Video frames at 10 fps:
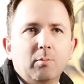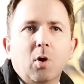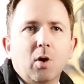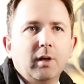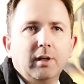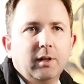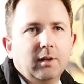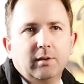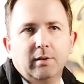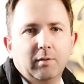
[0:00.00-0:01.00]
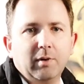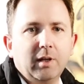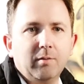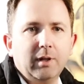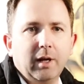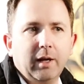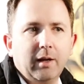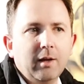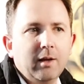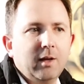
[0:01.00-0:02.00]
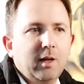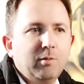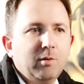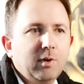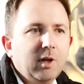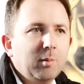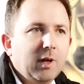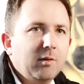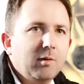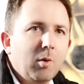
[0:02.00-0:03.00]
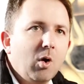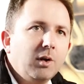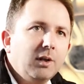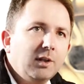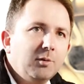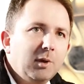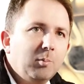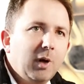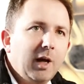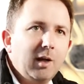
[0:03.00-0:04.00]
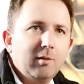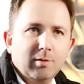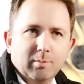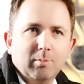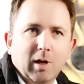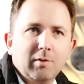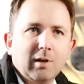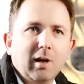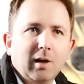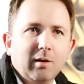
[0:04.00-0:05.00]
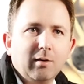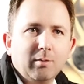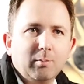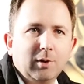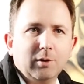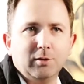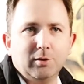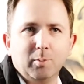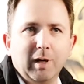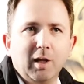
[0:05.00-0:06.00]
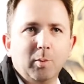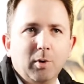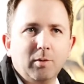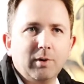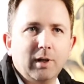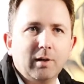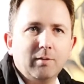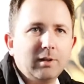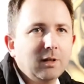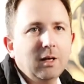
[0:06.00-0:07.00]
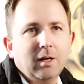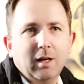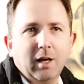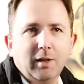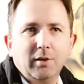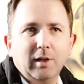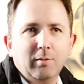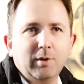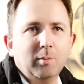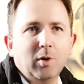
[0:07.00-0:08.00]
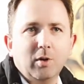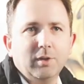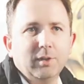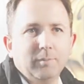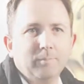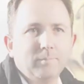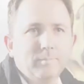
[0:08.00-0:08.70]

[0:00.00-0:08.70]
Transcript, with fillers: marketing. At, at, the end of the day, if you think about it, the marketing is being paid by the client because you're making a profit out of it and you're getting free marketing.